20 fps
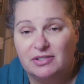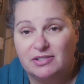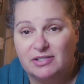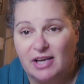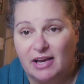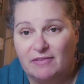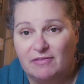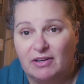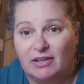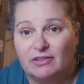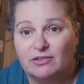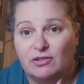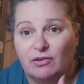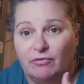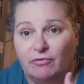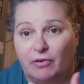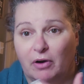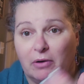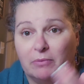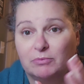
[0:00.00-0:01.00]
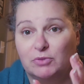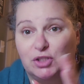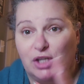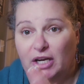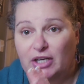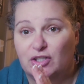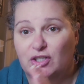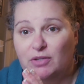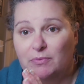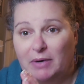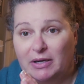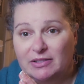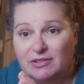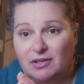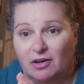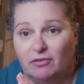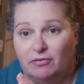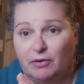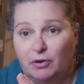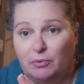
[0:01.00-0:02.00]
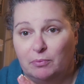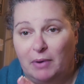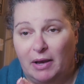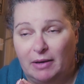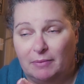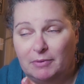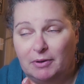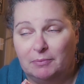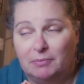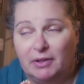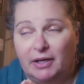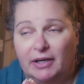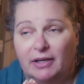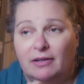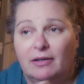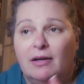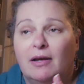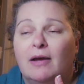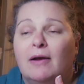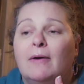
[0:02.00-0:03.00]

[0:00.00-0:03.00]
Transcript: savings from changing my cell phone payment plan.